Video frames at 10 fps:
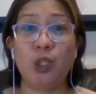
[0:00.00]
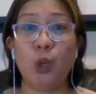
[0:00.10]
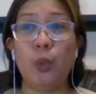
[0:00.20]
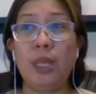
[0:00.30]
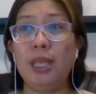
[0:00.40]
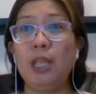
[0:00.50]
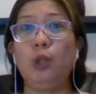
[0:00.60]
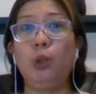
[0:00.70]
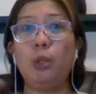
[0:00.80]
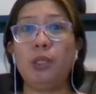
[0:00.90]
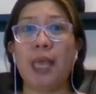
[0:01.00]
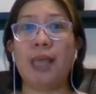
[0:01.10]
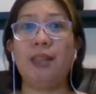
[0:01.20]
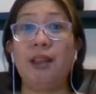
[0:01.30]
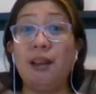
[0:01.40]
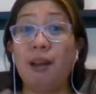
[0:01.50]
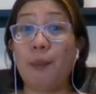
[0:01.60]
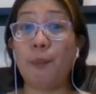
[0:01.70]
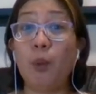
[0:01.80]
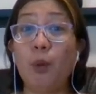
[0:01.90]
So we need to send
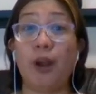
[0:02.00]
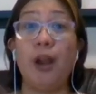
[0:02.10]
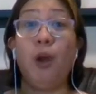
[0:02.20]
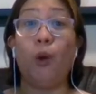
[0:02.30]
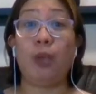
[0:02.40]
more,